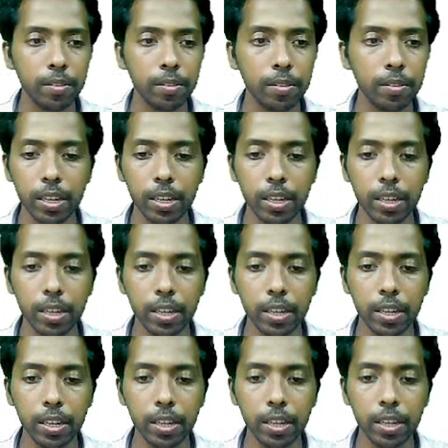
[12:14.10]
Here it
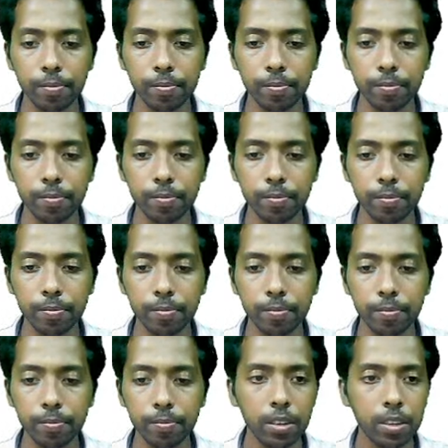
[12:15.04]
is.
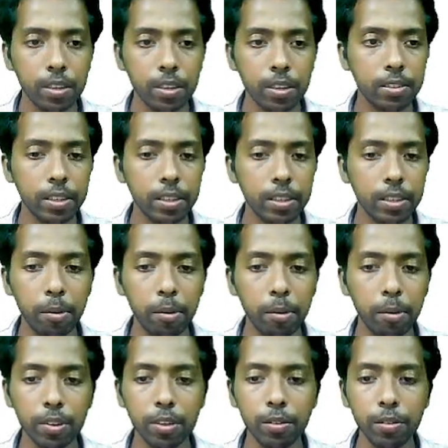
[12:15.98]
Here's the timer
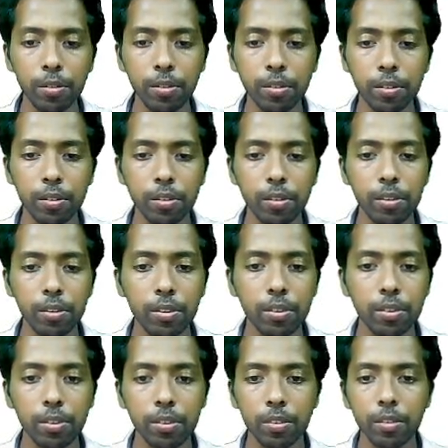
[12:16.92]
for you.
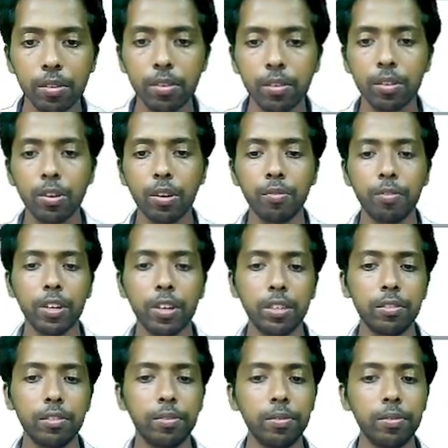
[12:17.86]
Go for it.